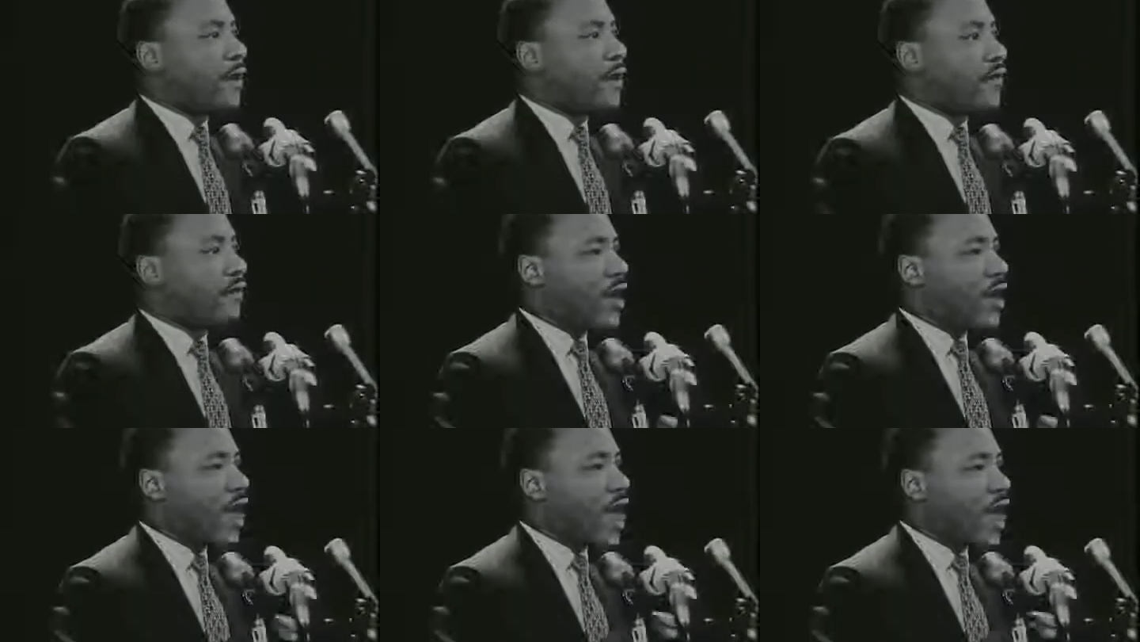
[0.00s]

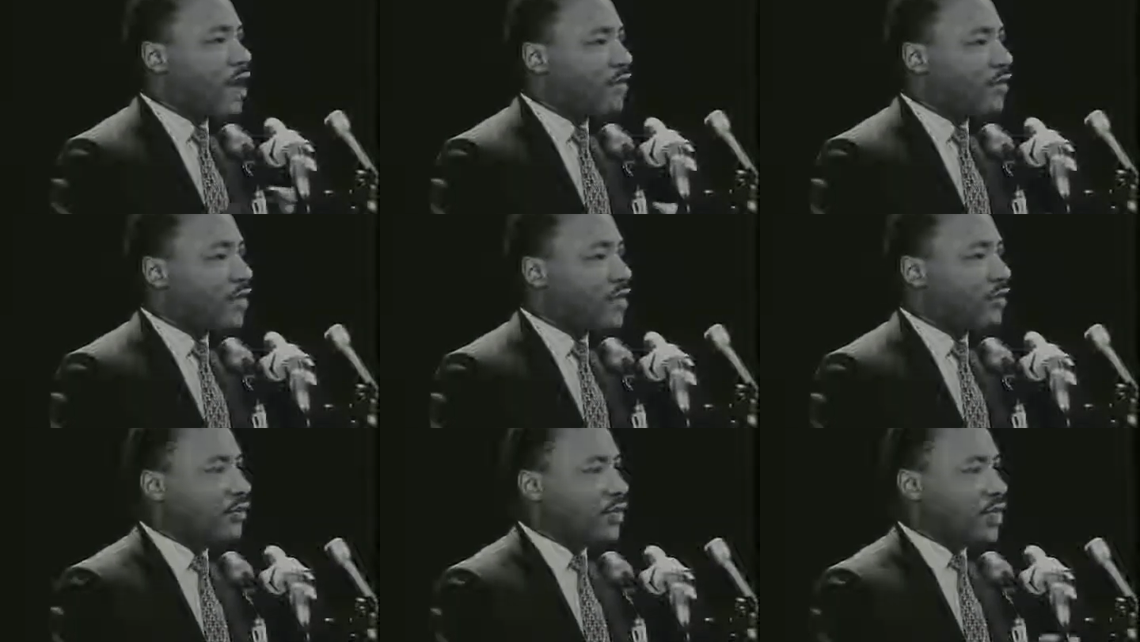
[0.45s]
of
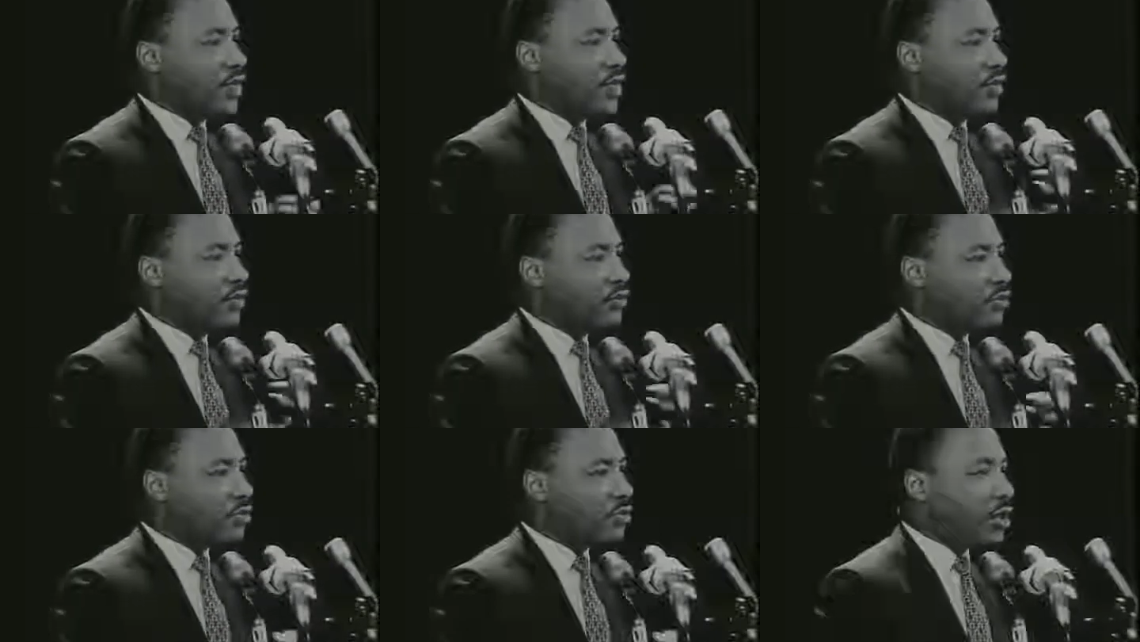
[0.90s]
having
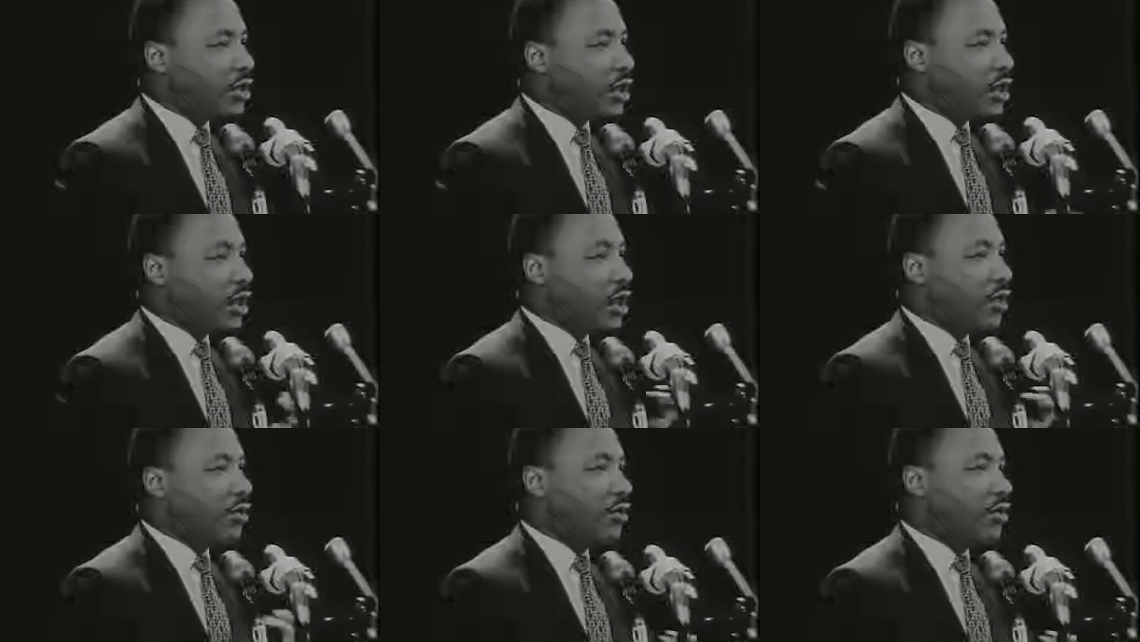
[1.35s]
these
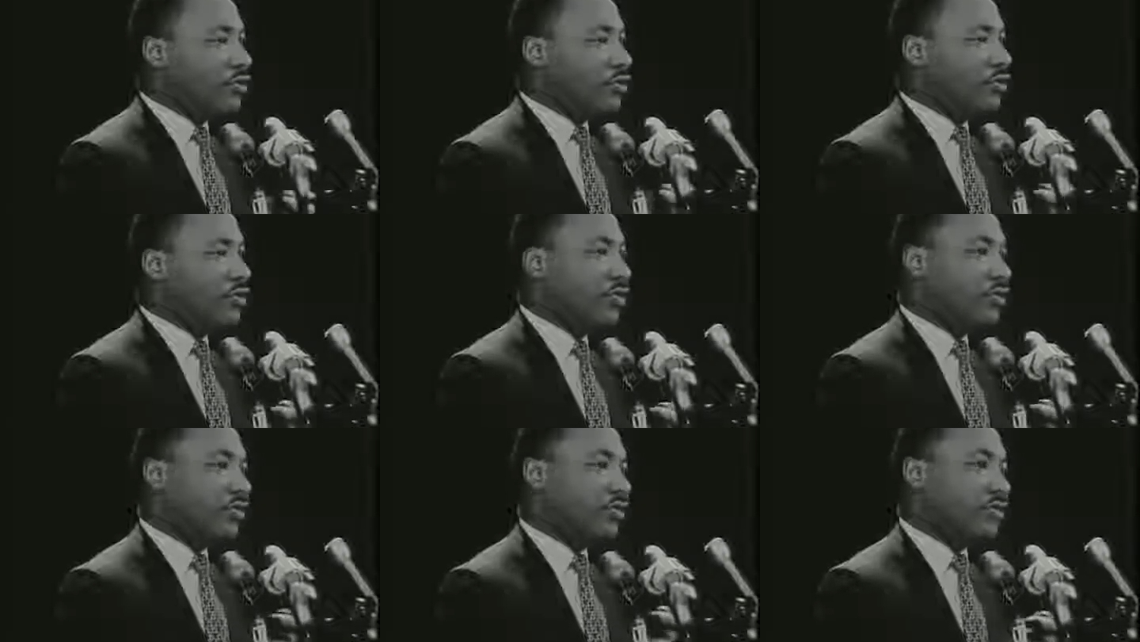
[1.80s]

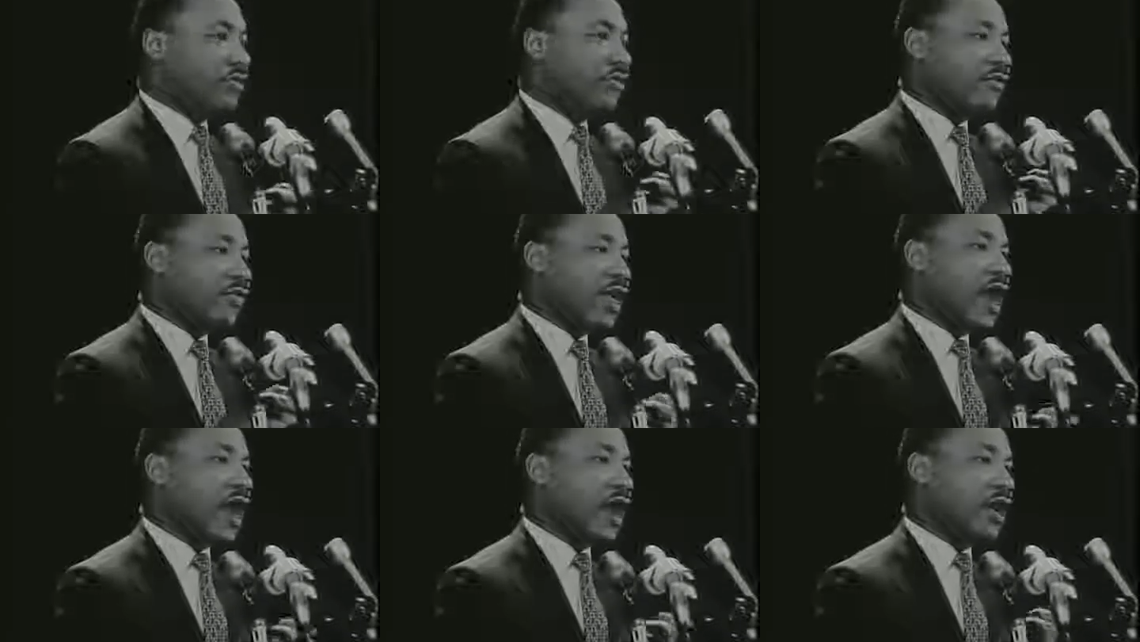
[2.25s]
recurrences
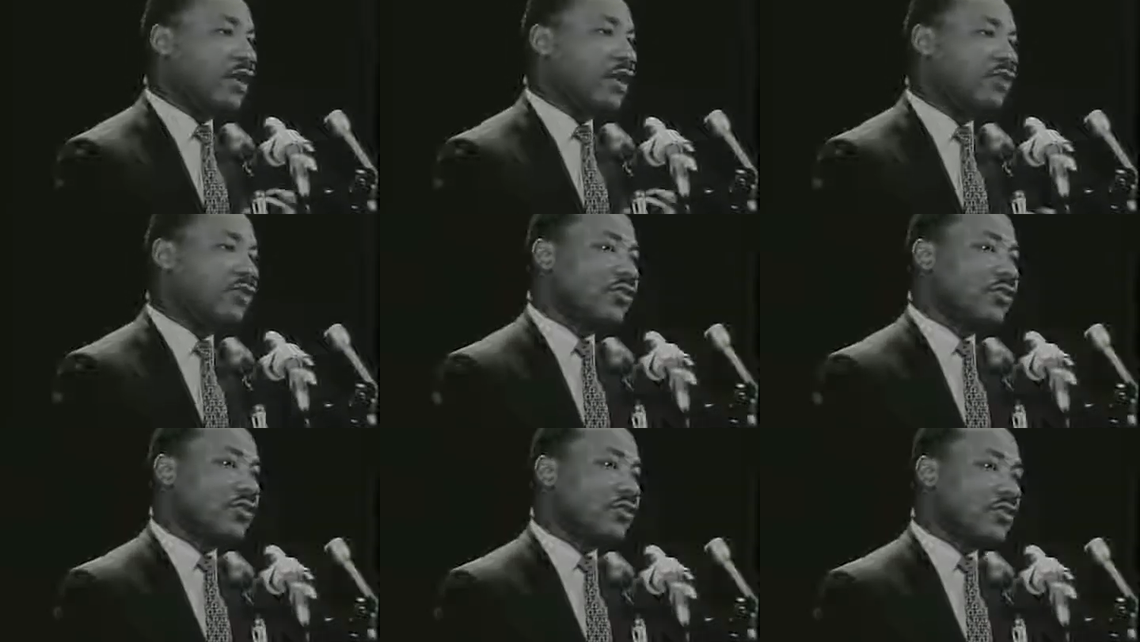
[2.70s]
of
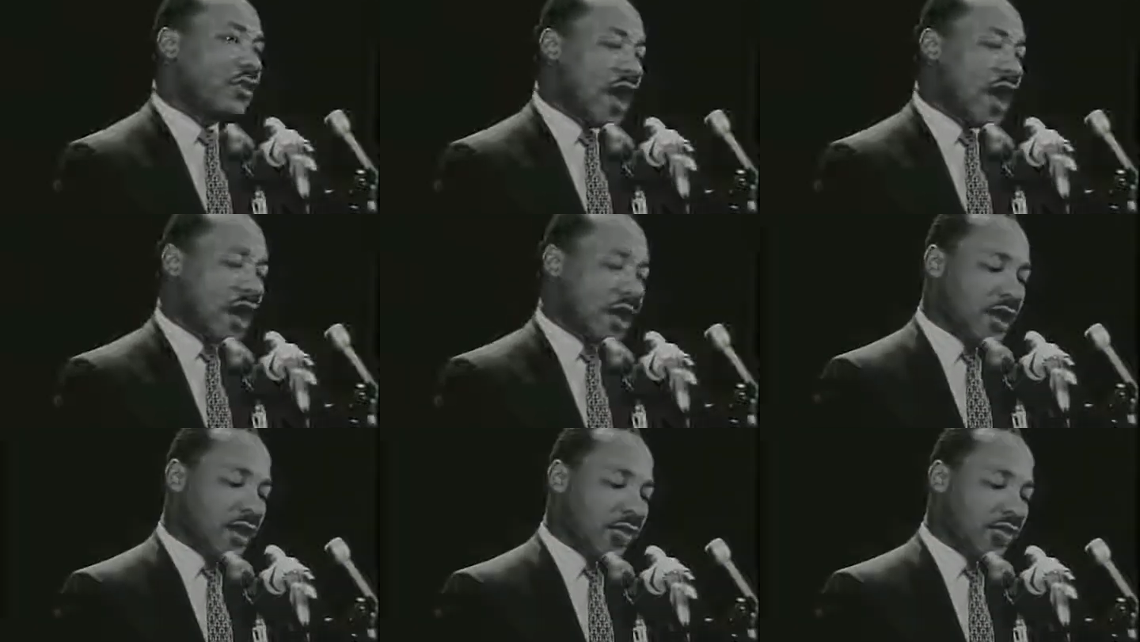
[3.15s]
violence and
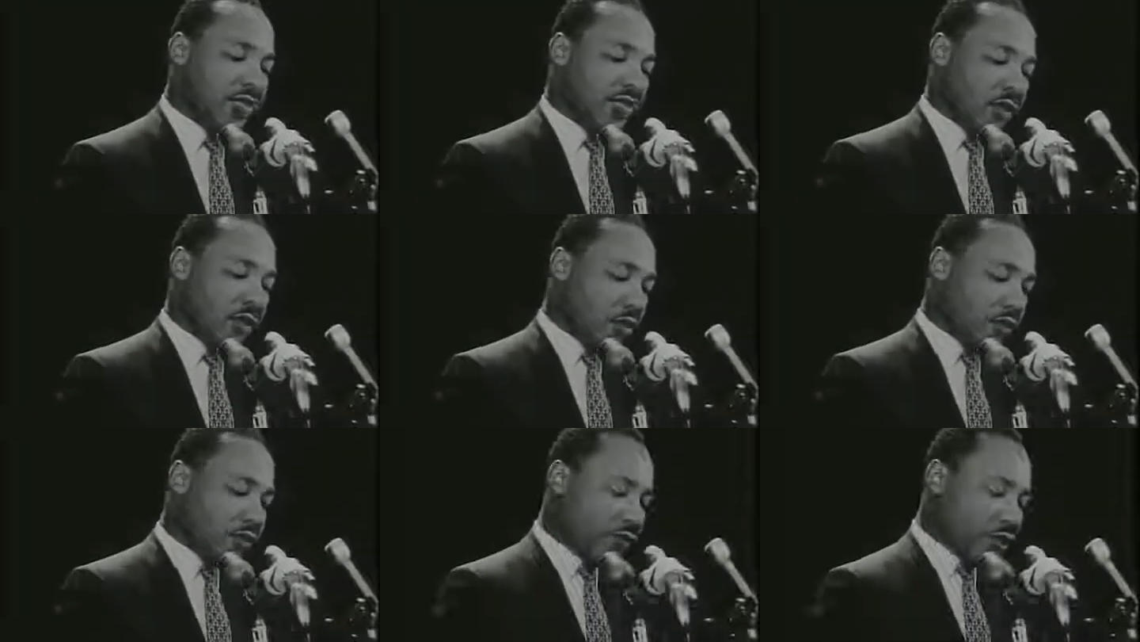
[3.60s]
riots
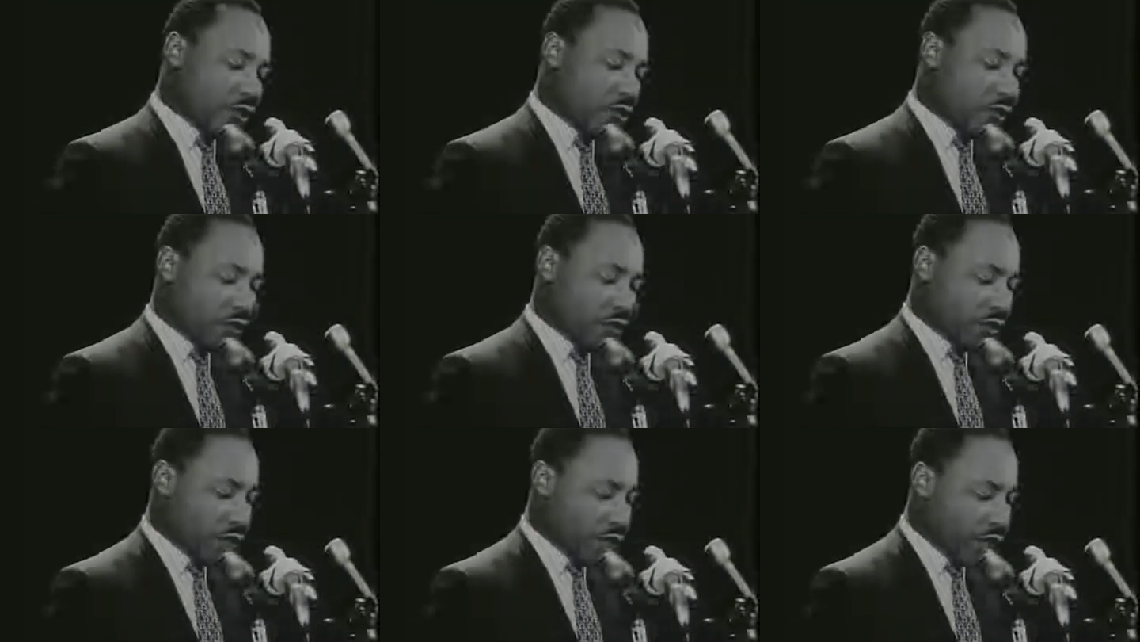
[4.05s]
over and
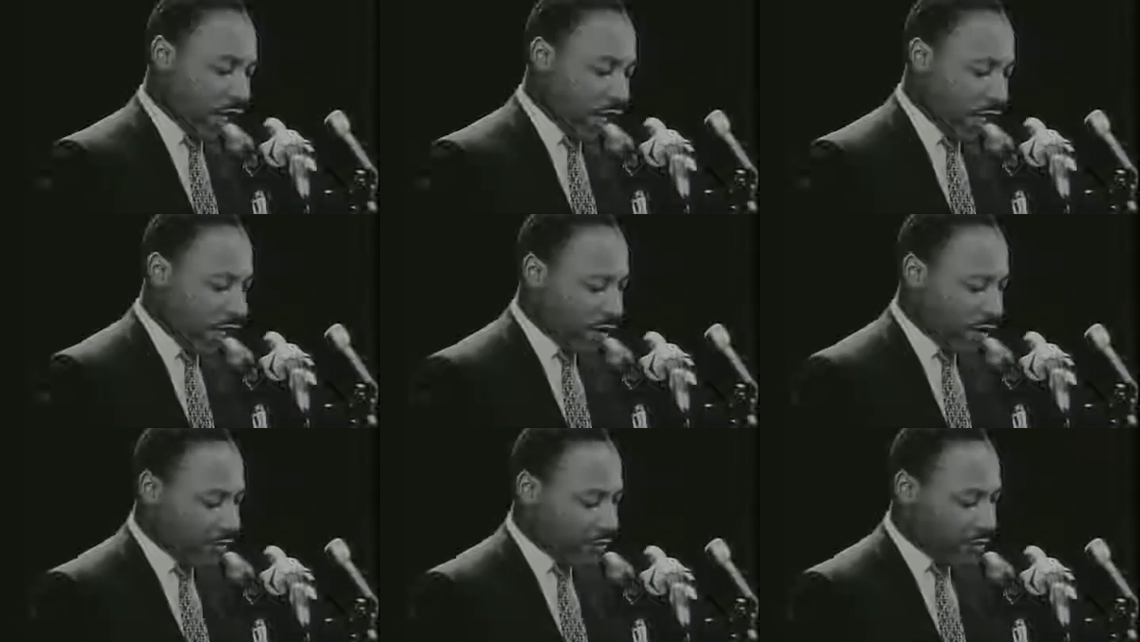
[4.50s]
over
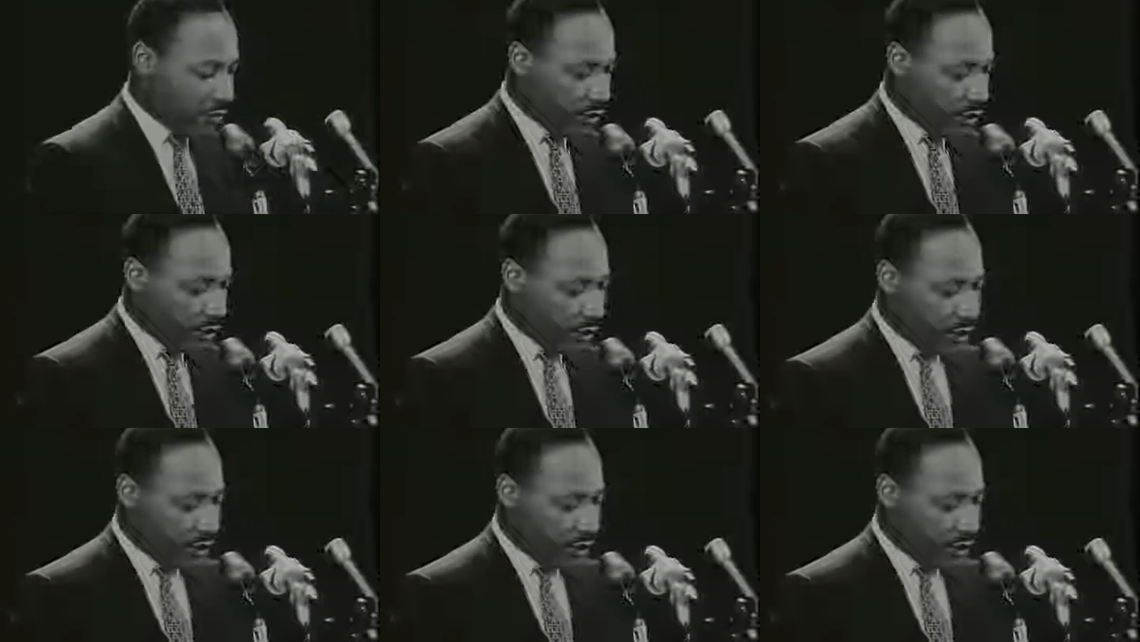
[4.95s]
again.